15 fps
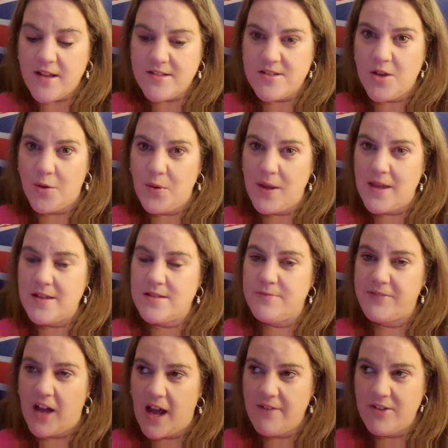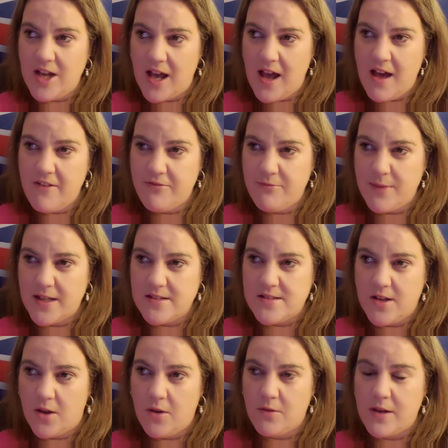So he's five and a half months
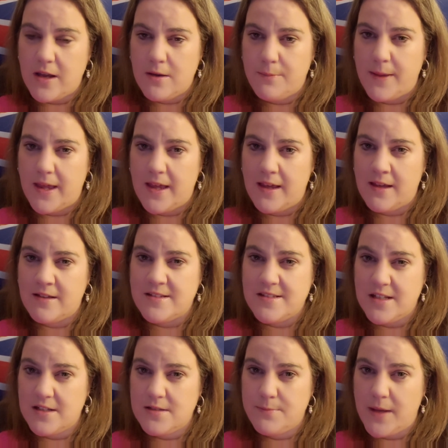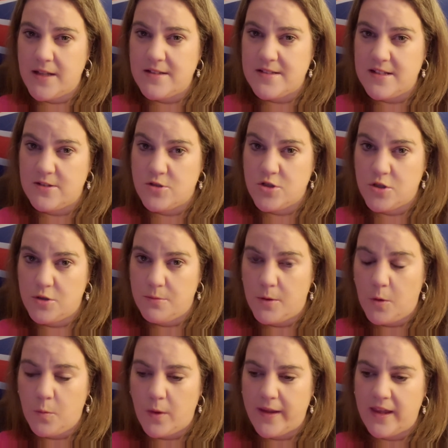old. He'll be six months in two
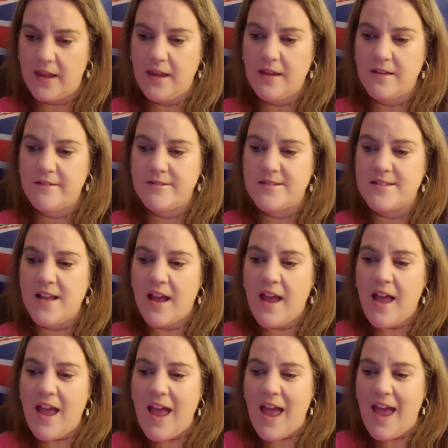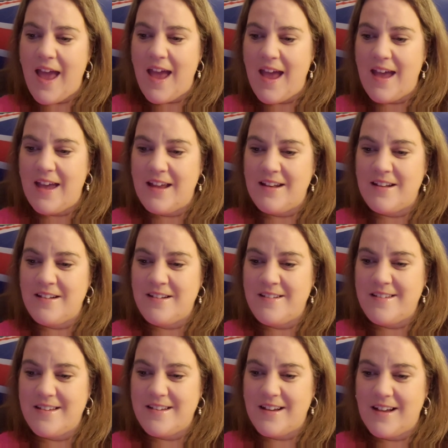more weeks.
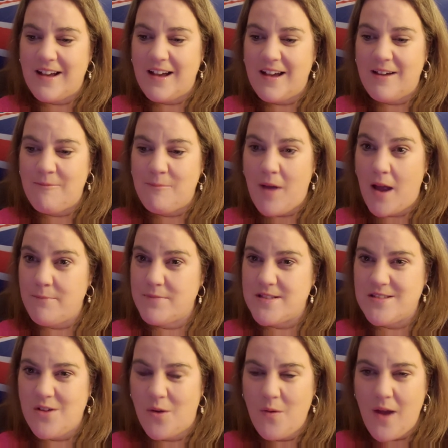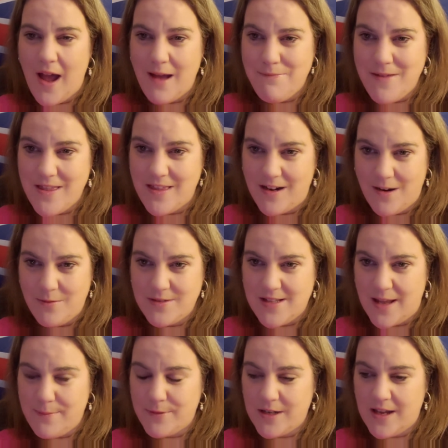And um, I'm so happy that I was
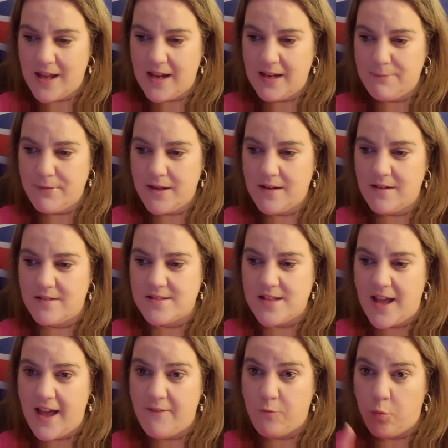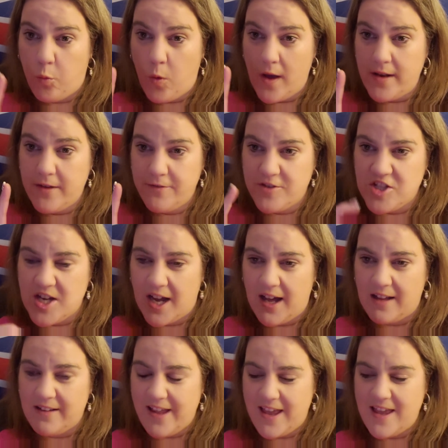able to keep it because I have one of
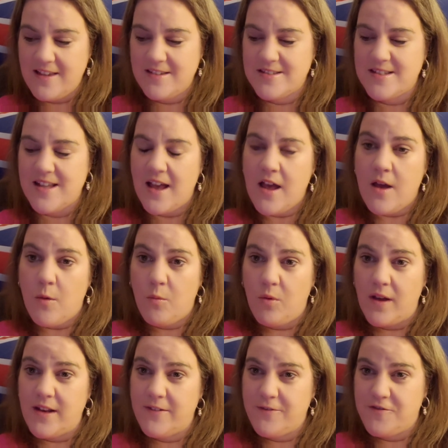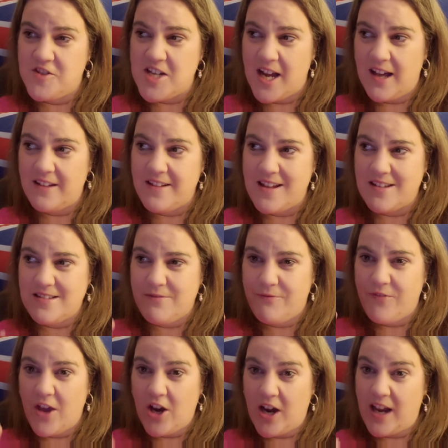Charlie's, one of Charlie's
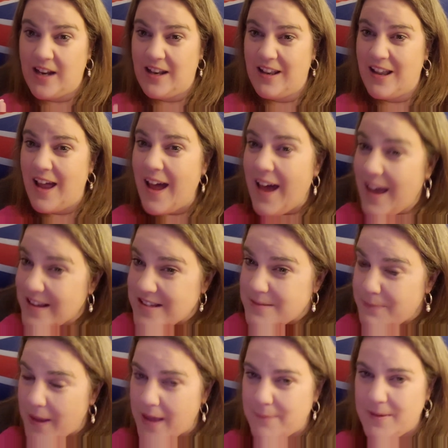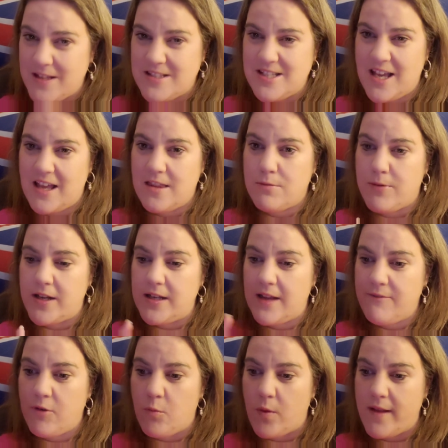very last baby teeth. We
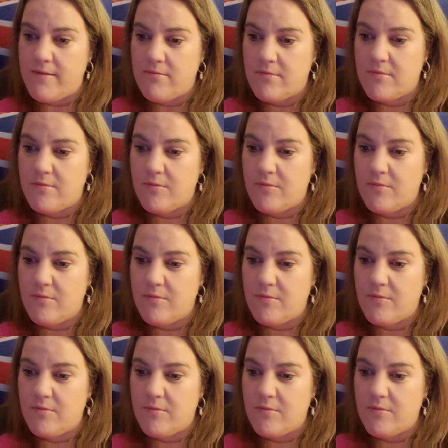never went